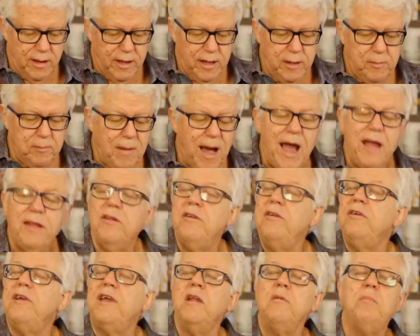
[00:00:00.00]
E
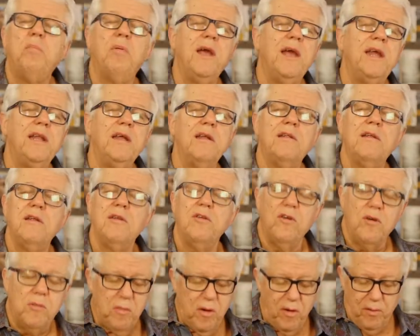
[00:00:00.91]
minor, you can play the
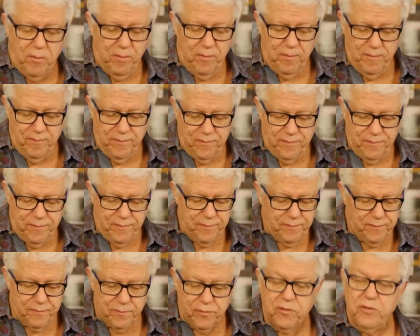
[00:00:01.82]
normal
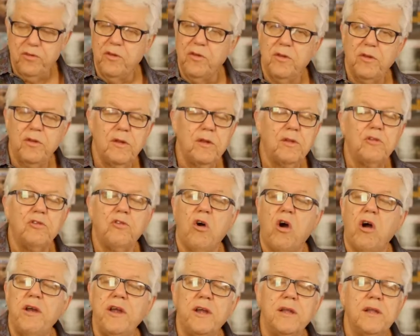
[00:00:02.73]

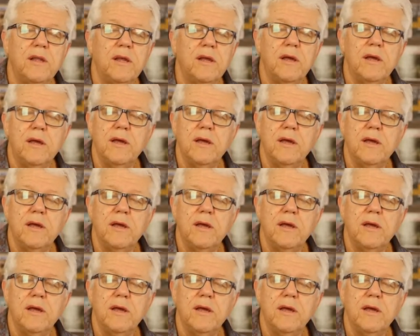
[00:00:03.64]
Dorian,